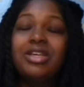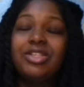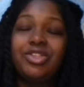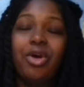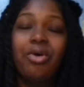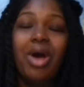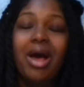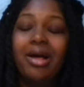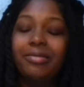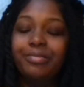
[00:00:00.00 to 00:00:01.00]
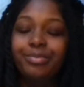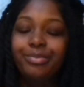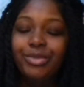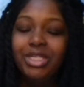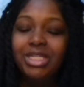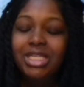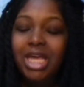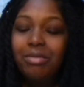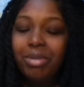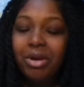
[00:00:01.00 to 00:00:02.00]
So the
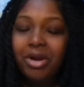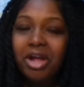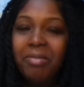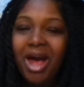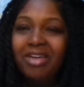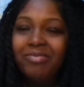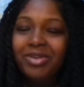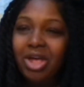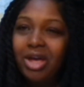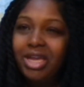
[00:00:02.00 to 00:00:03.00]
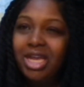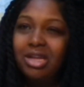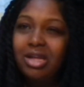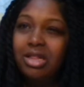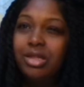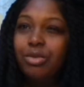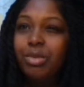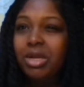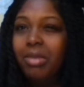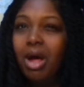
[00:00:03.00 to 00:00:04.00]
KIIP program I've been talking a little
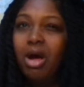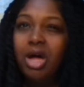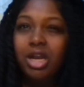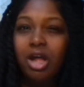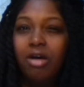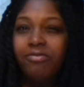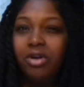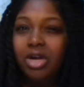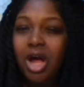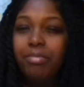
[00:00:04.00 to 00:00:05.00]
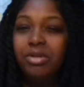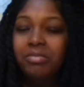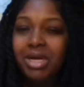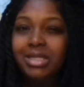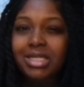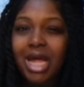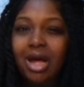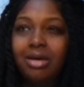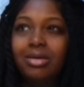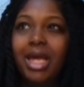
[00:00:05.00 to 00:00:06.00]
bit about on and off for a couple of months
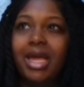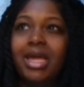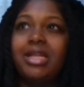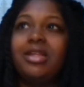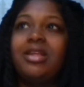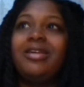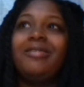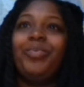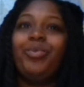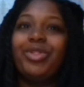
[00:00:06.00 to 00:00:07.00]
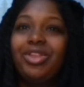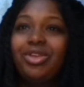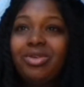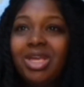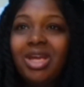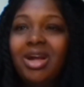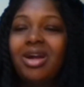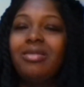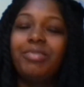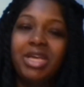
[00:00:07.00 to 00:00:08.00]
now, and with the new
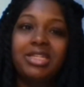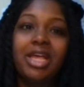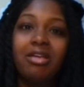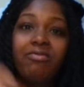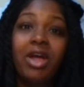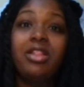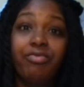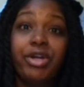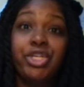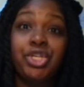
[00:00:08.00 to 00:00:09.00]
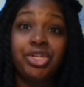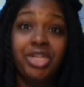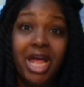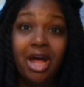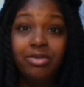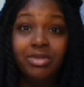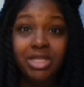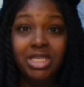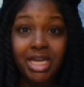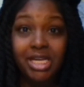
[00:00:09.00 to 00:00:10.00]
year, because I can finally register now,
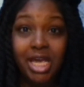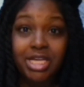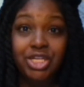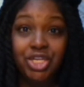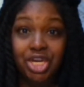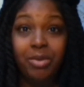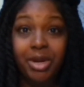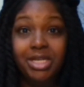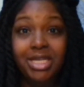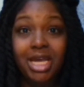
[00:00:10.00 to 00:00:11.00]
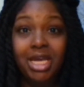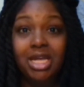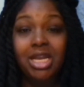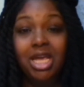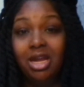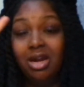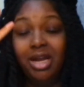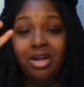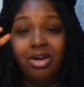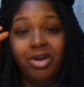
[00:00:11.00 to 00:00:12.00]
today is January 2nd here
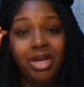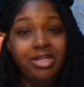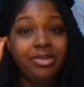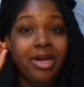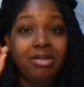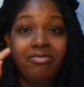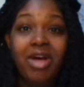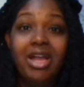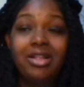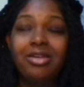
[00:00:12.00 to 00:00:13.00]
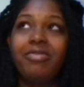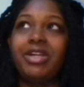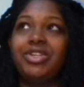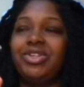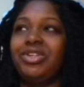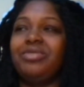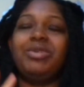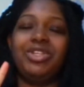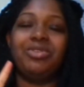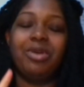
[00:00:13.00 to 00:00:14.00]
in Korea, so I can finally register,
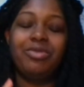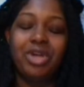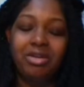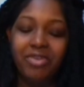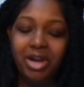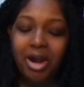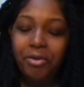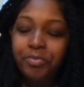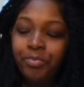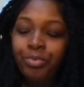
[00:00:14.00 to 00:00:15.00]
which is what I'm trying to figure out.